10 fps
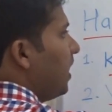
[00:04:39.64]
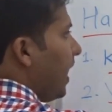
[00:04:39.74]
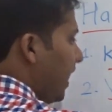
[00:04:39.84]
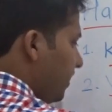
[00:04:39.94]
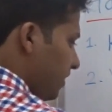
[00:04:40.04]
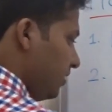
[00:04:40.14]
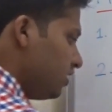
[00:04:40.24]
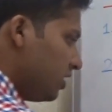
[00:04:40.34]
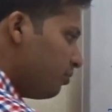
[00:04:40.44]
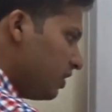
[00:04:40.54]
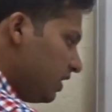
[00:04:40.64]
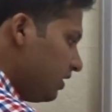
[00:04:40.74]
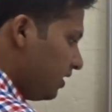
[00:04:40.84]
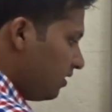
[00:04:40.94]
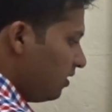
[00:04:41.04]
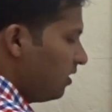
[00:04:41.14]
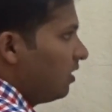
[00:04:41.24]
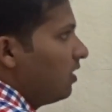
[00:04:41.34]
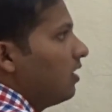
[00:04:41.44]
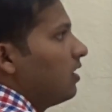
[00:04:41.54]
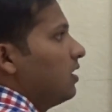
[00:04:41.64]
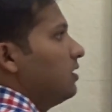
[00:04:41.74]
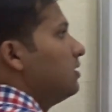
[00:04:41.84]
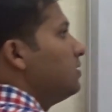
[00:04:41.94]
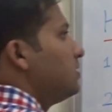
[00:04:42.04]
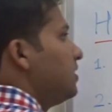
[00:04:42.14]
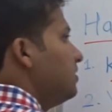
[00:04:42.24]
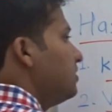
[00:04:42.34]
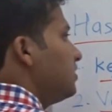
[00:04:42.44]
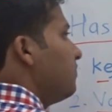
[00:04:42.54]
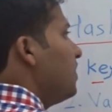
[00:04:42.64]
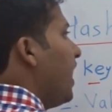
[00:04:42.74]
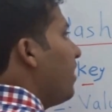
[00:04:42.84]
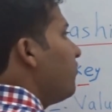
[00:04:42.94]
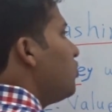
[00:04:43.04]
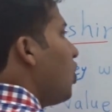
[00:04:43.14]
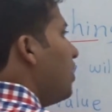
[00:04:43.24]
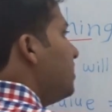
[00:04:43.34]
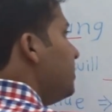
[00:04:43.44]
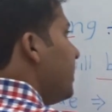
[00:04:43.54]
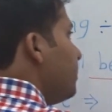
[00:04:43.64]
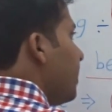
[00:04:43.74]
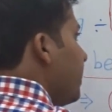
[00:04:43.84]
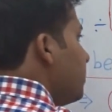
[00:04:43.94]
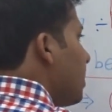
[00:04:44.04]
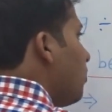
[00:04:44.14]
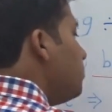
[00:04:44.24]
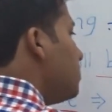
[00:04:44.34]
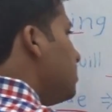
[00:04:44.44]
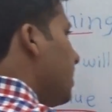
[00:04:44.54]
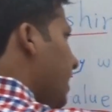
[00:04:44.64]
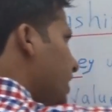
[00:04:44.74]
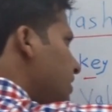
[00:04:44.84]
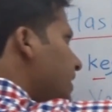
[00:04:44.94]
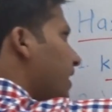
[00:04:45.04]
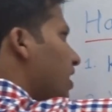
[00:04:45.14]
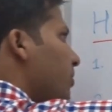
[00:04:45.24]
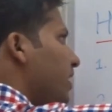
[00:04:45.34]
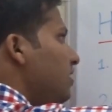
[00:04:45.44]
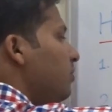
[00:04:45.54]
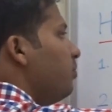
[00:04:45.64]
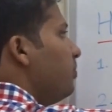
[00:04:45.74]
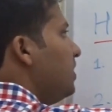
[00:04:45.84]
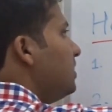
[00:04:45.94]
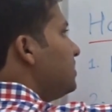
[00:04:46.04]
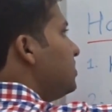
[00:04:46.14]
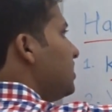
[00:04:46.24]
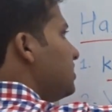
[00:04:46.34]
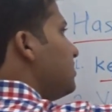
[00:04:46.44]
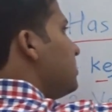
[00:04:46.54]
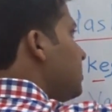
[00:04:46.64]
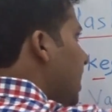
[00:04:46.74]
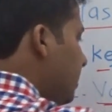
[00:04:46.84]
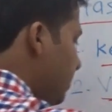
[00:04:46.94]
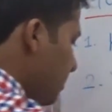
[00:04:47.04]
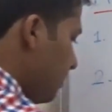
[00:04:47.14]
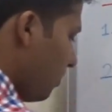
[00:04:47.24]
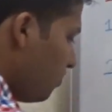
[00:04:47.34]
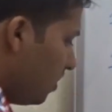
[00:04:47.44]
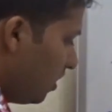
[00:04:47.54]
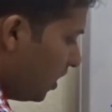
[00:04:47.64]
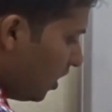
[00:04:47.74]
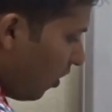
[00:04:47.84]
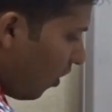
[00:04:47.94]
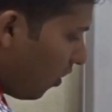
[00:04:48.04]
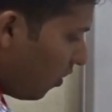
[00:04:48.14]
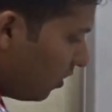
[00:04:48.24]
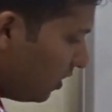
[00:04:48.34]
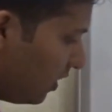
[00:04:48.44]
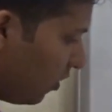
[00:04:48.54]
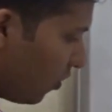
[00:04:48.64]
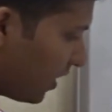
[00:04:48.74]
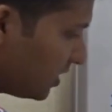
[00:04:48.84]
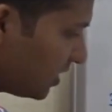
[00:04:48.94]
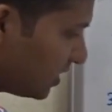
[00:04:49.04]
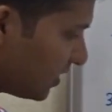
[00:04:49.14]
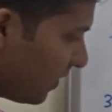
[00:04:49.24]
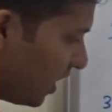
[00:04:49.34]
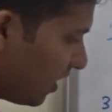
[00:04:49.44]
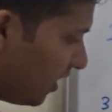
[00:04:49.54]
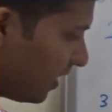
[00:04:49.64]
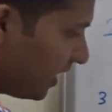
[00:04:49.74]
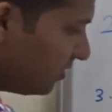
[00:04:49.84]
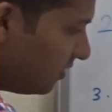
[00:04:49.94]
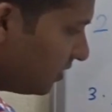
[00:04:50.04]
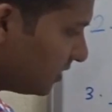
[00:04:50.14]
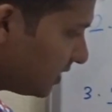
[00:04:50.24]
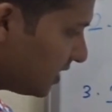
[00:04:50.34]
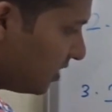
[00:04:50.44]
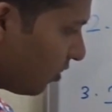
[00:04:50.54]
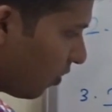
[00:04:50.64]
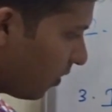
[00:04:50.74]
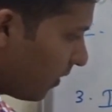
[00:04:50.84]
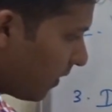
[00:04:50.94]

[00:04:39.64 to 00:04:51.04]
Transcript: and in the beginning, since we have not yet encountered any element, P is just starting now, all the locations will contain 0.